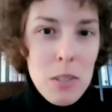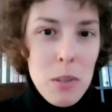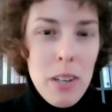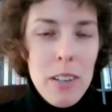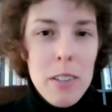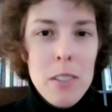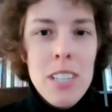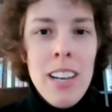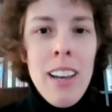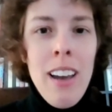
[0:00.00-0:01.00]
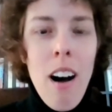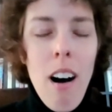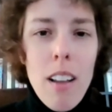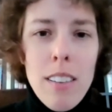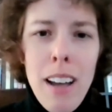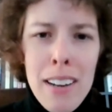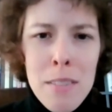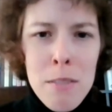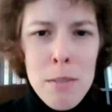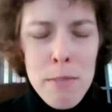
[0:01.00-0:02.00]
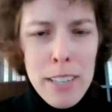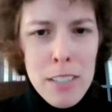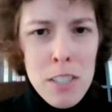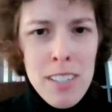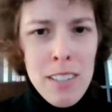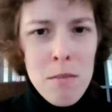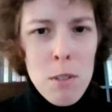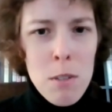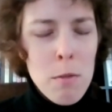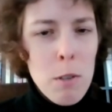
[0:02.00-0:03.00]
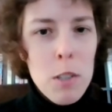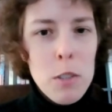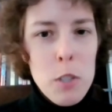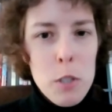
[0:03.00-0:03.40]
So there's a lot of affectionate referral